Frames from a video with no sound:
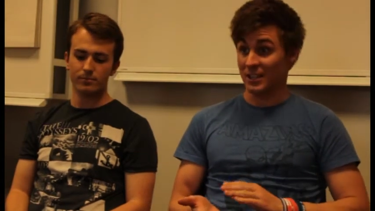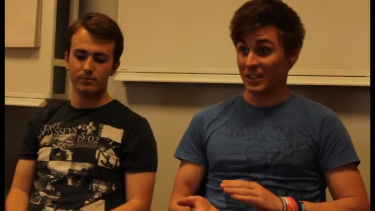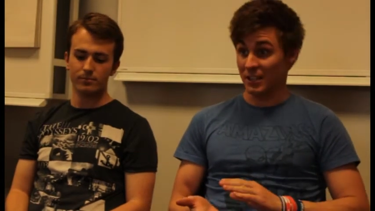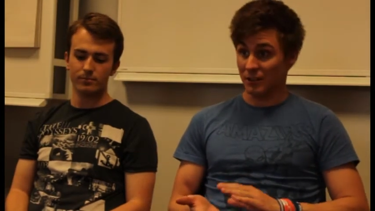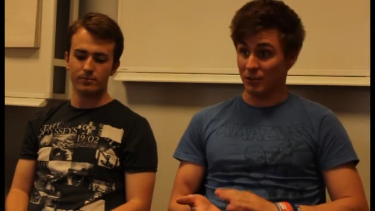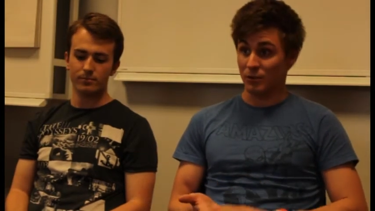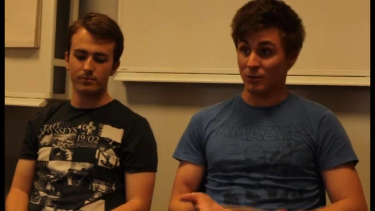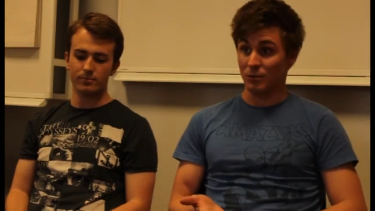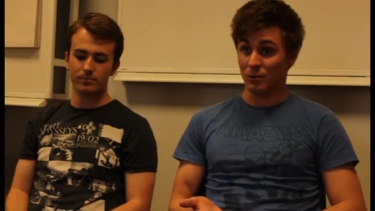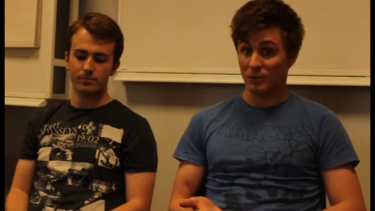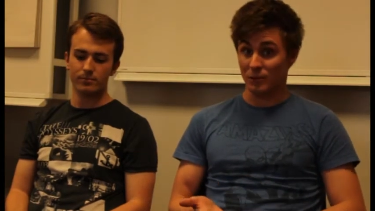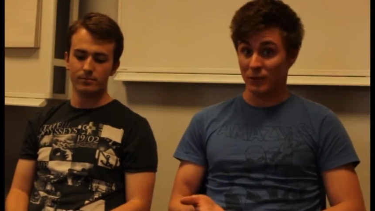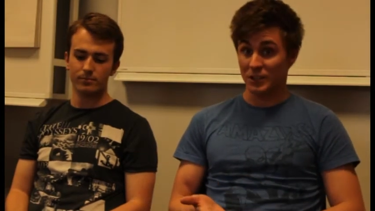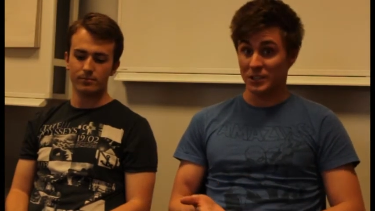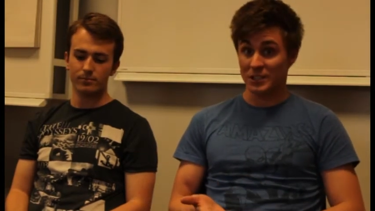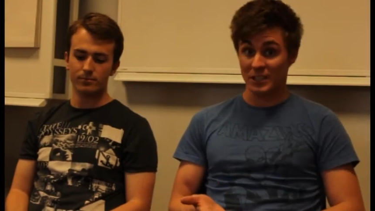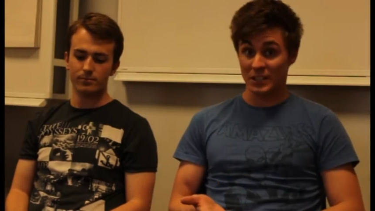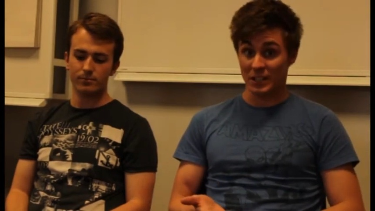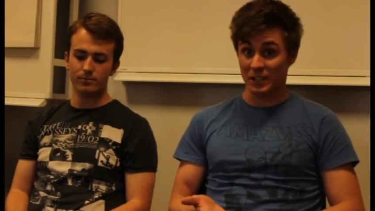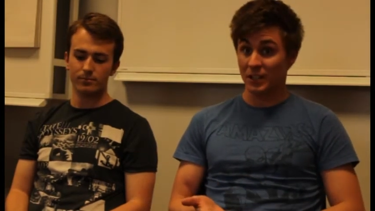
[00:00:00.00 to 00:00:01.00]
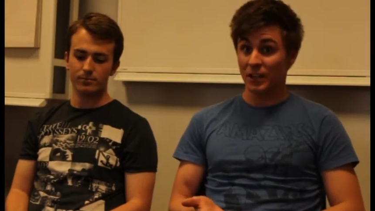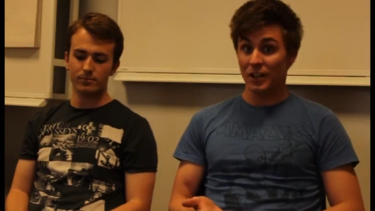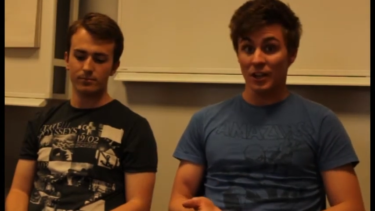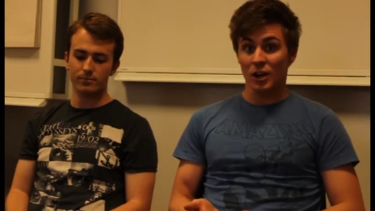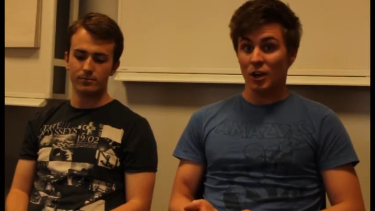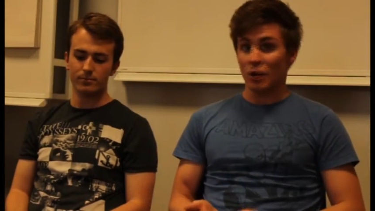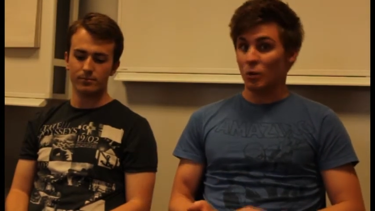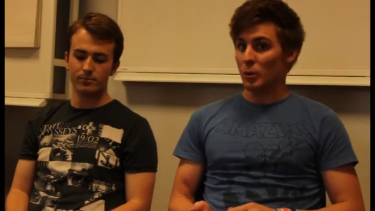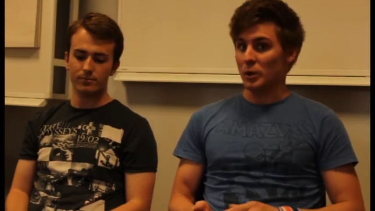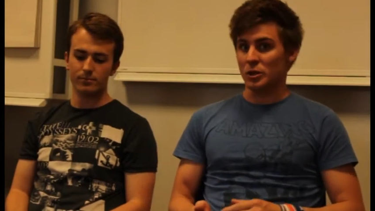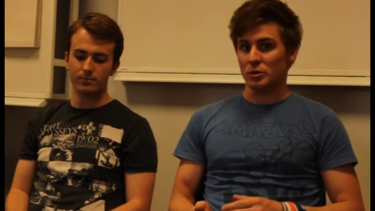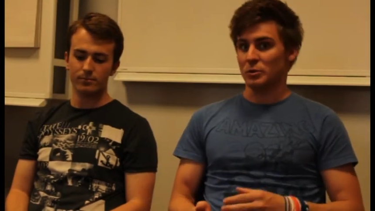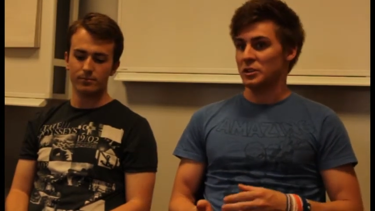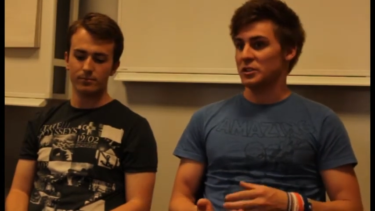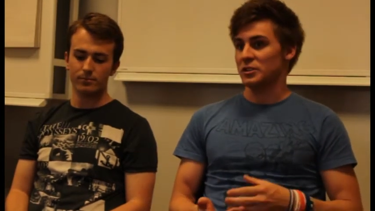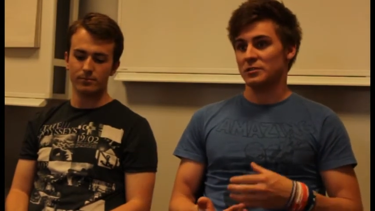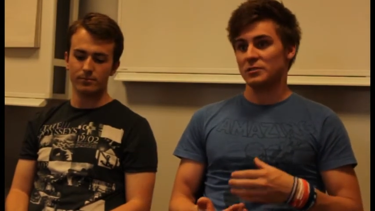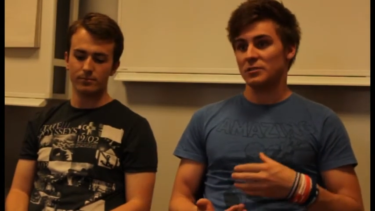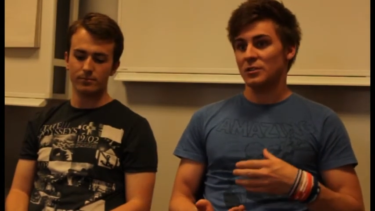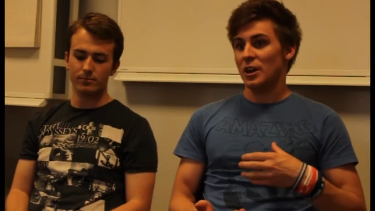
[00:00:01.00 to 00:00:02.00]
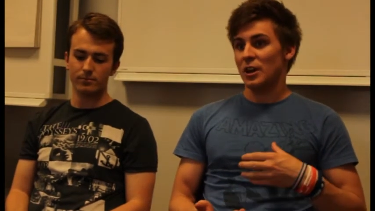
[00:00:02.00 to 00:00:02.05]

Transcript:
Speaker 1: did in university. We, we just